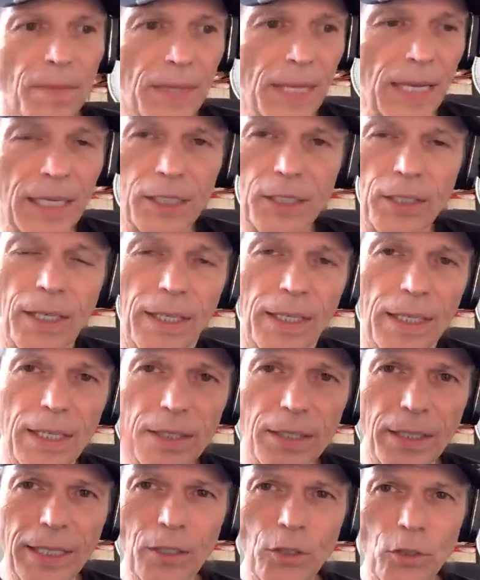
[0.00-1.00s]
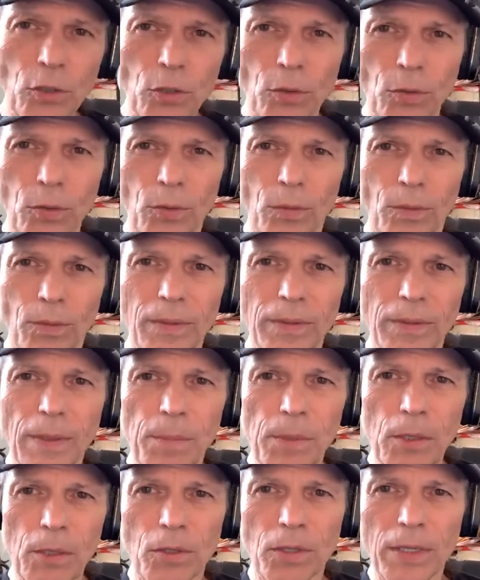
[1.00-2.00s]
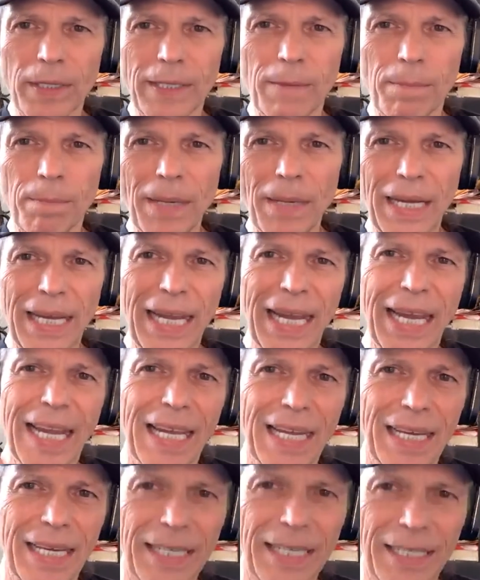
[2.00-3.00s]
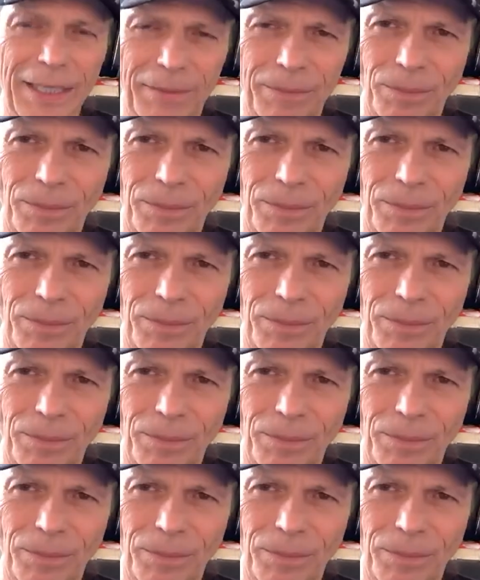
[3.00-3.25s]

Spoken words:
that I started listening to the music in my head.